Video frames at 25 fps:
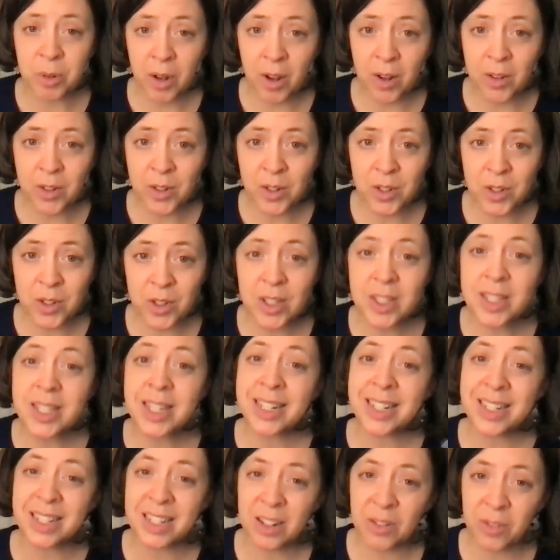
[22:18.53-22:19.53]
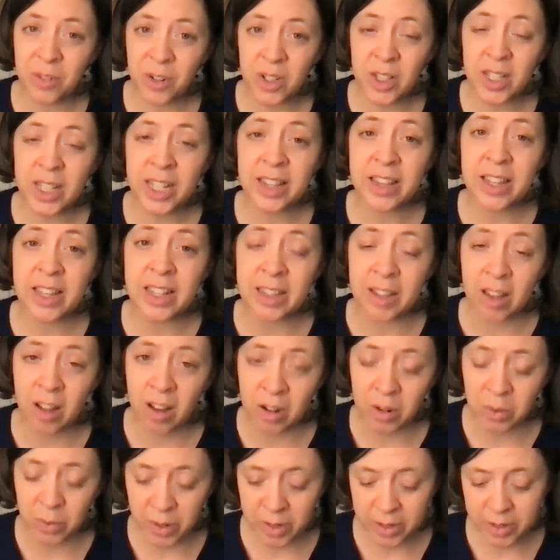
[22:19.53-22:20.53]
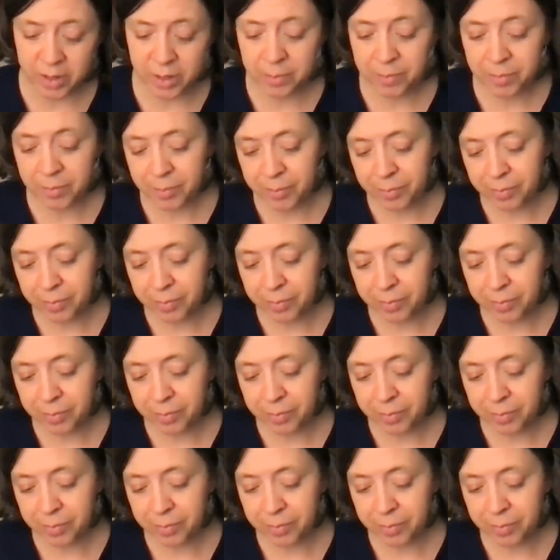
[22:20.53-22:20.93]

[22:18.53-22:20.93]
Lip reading: consciousness differently than Locke was.